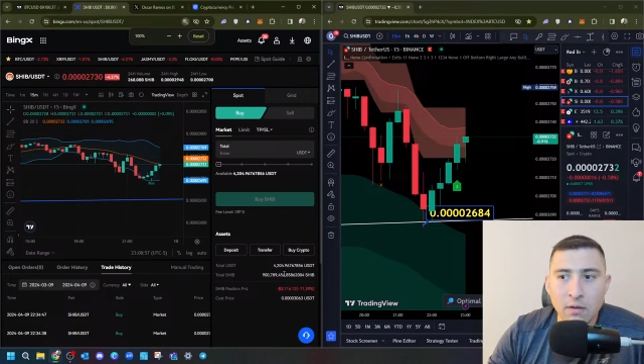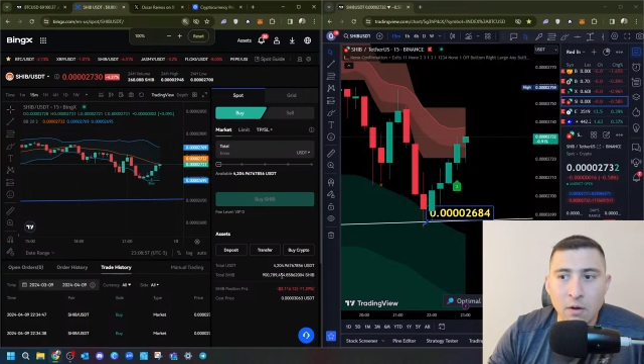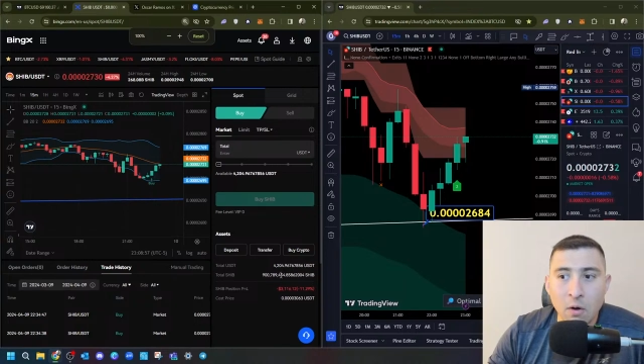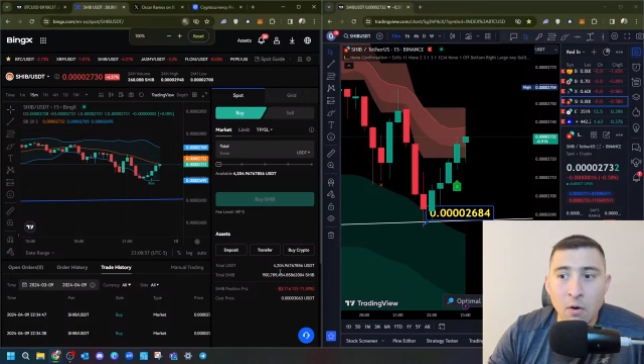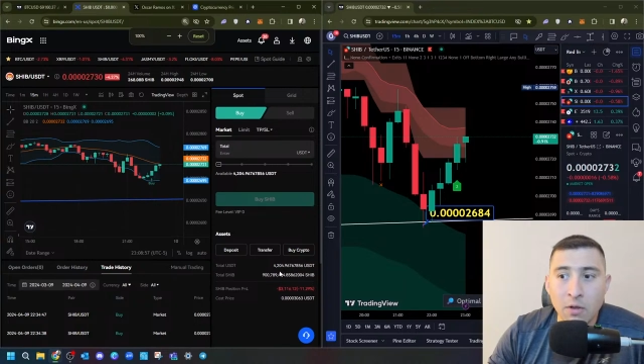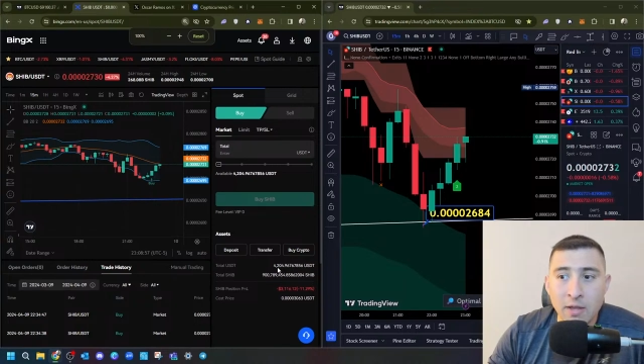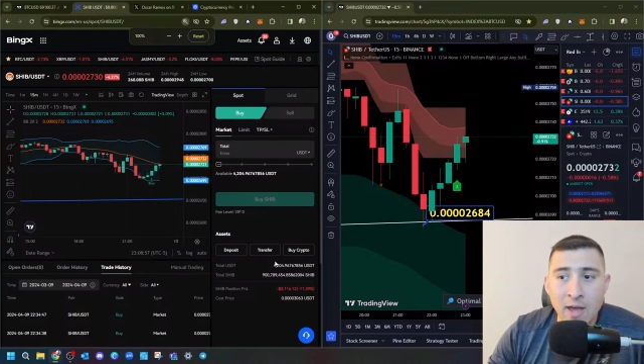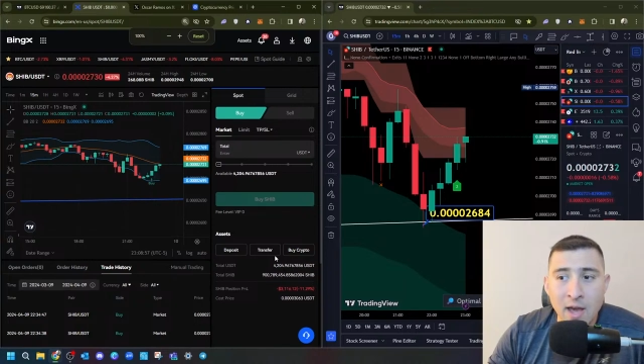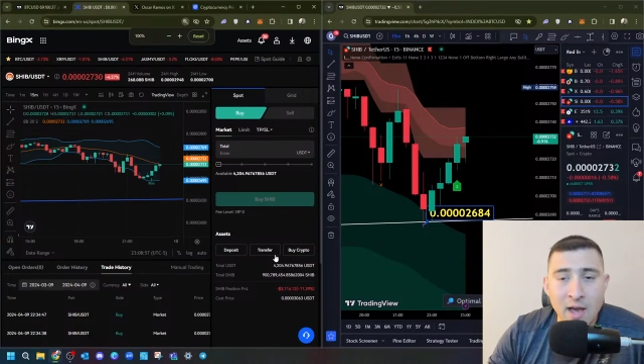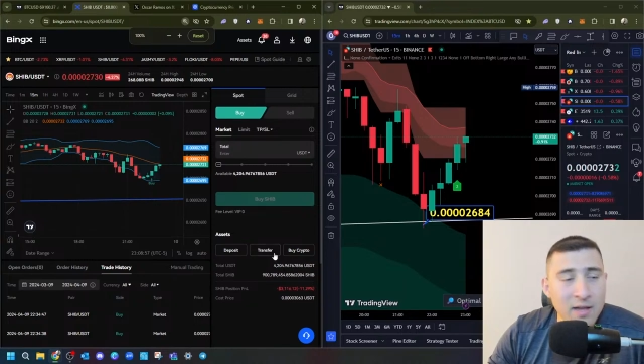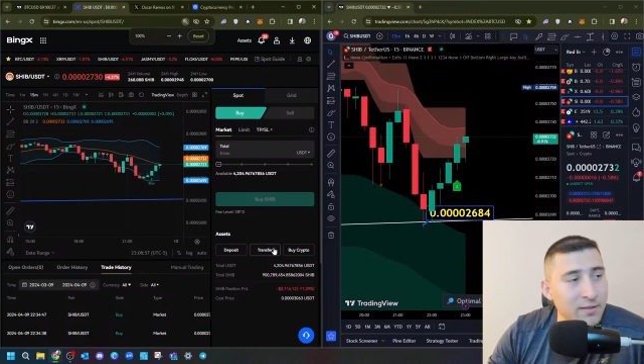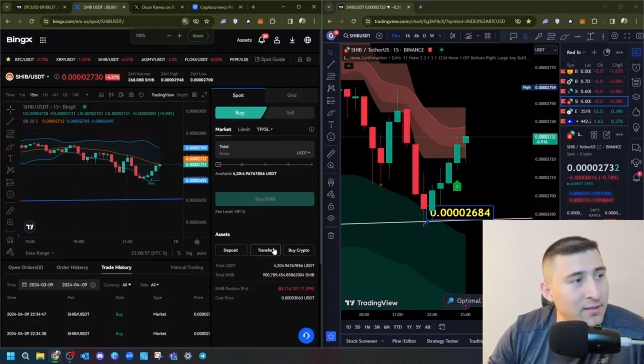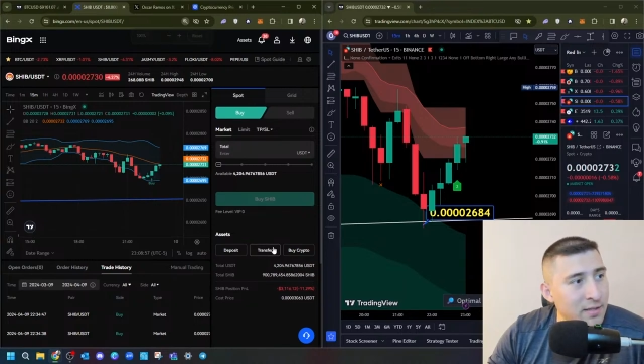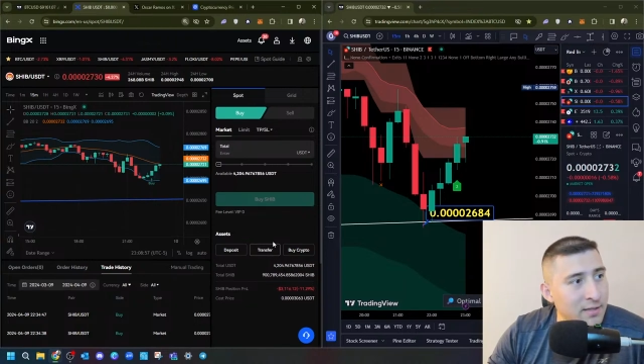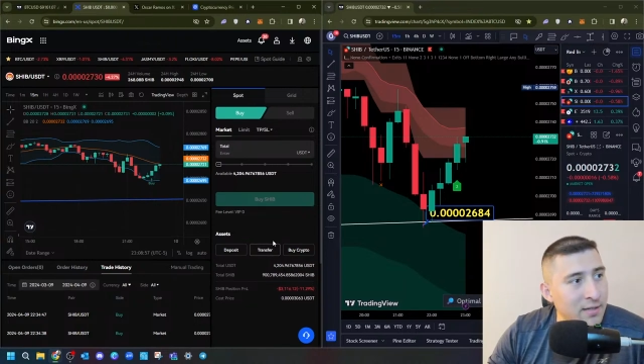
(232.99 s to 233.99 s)
Oh,
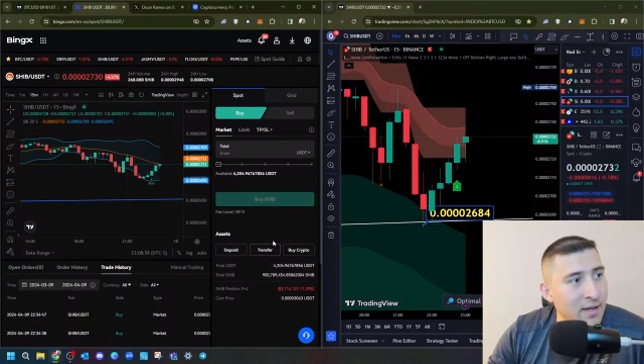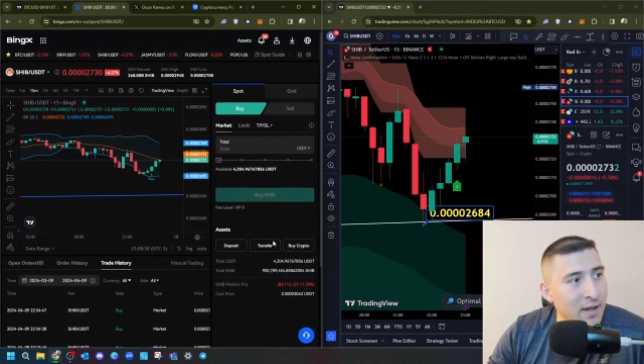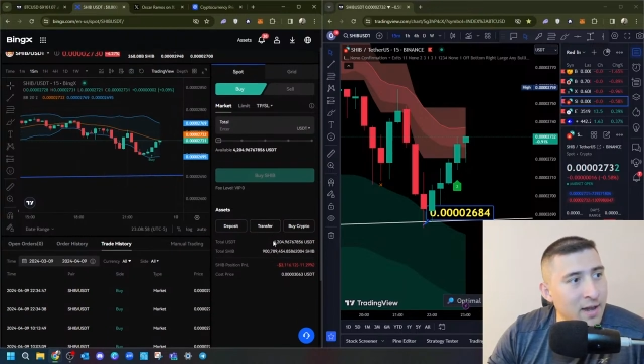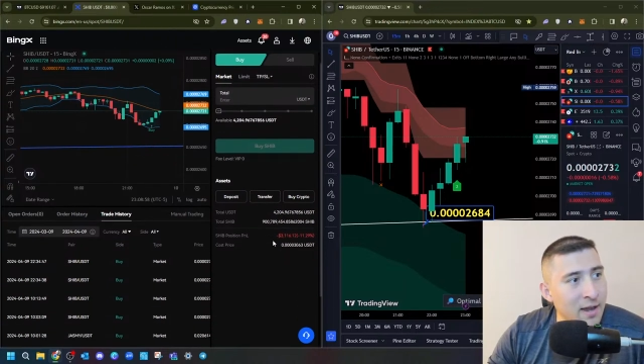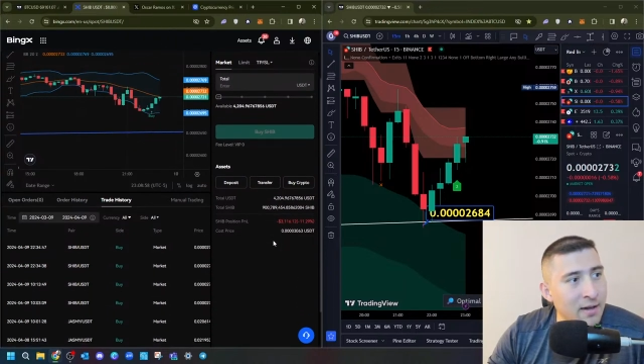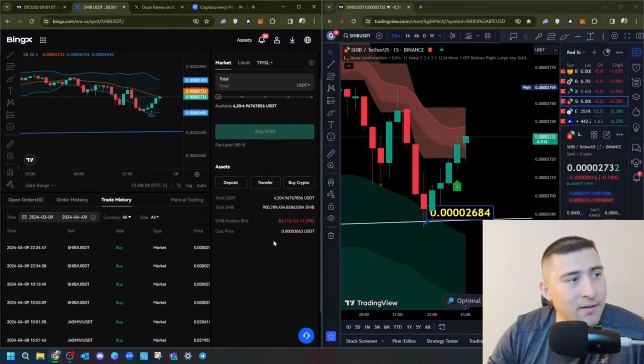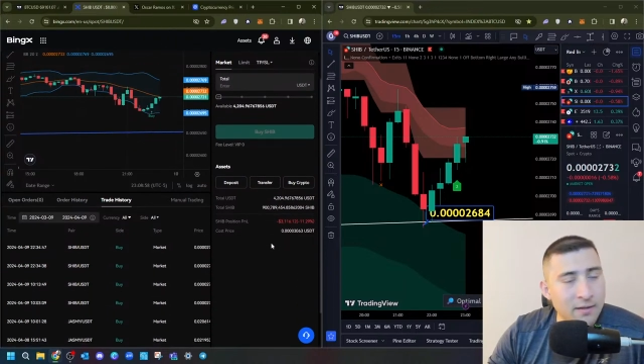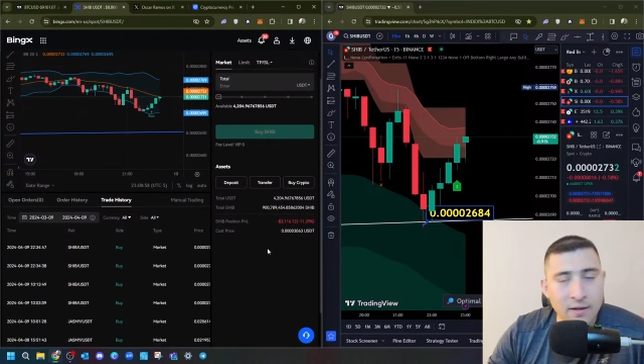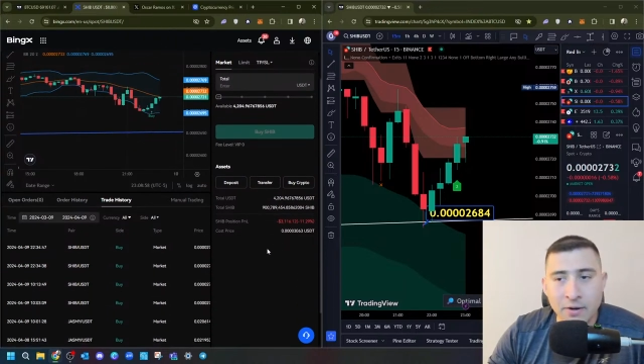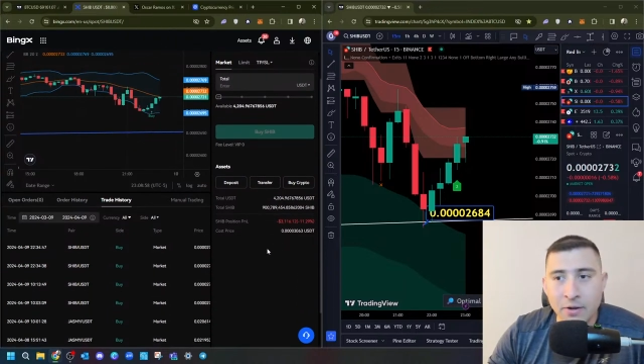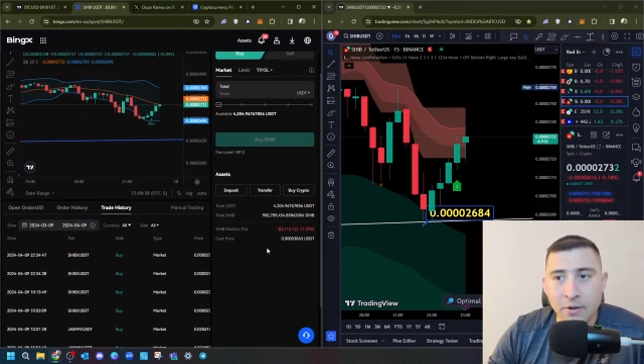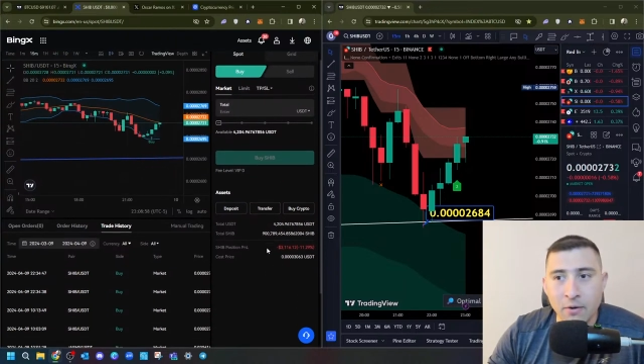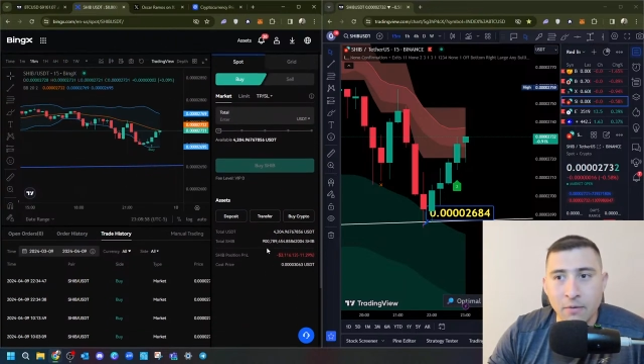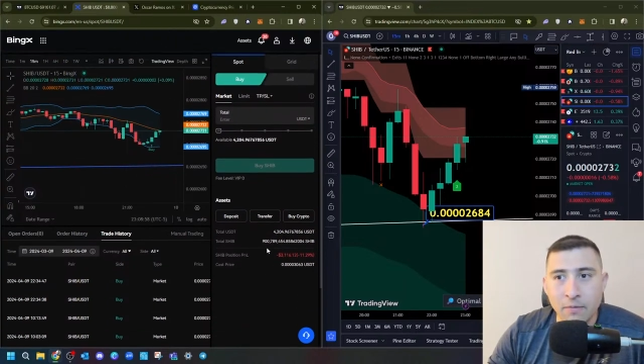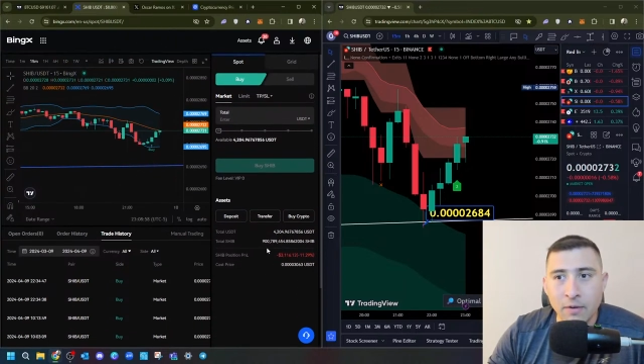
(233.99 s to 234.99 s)
yes, yes, I can. There you
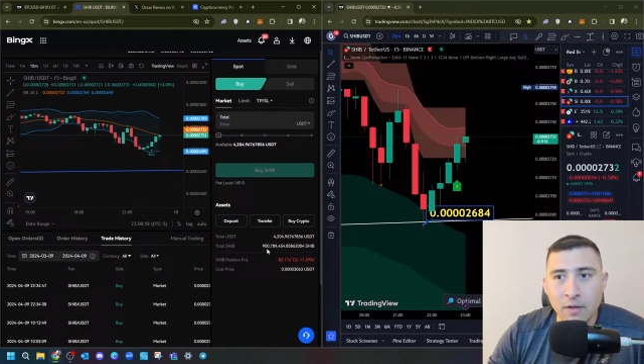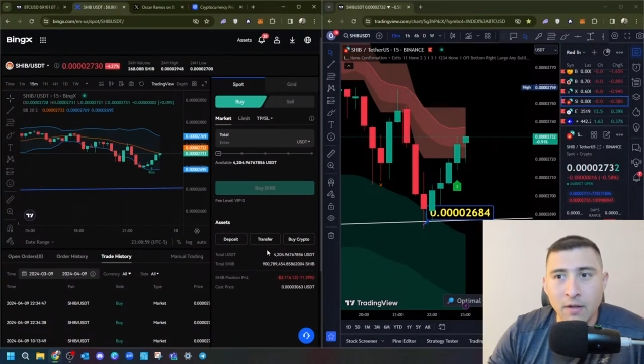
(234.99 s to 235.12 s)
go.